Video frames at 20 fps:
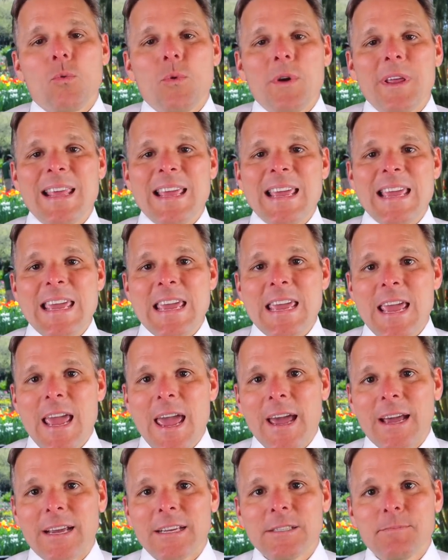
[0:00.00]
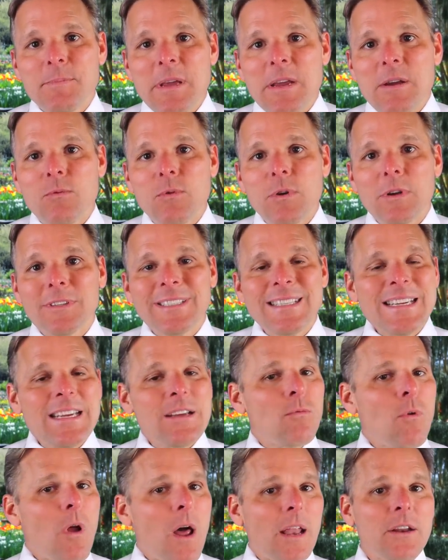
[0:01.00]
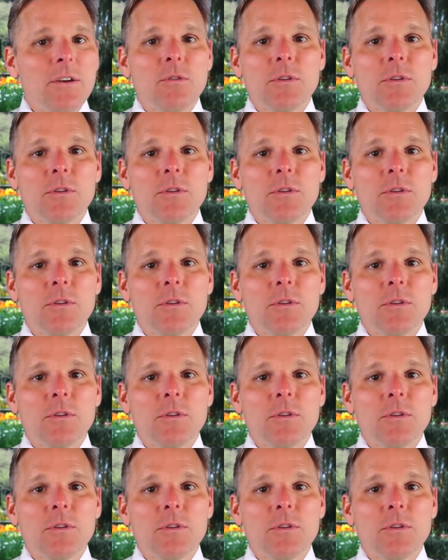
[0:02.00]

with E X P Realty in Raleigh,